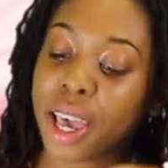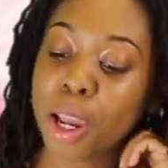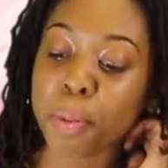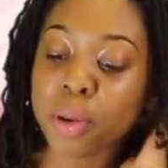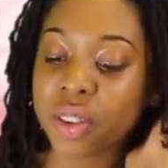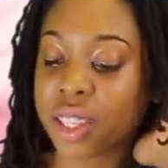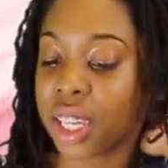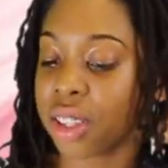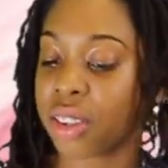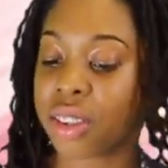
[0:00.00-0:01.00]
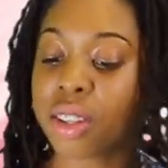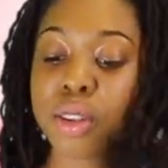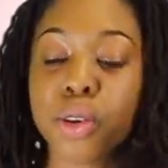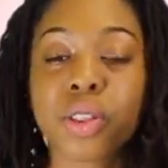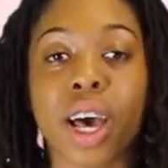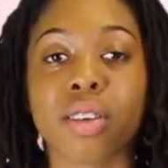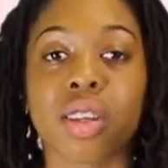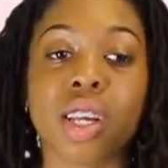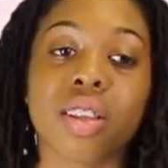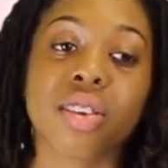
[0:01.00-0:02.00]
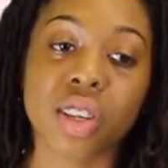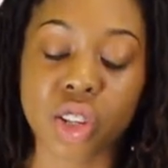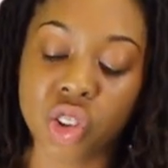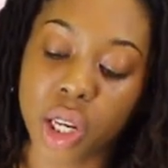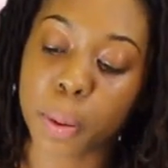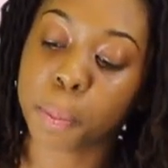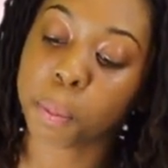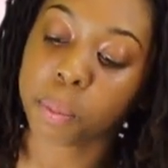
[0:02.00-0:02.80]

April sixth, two thousand sixteen.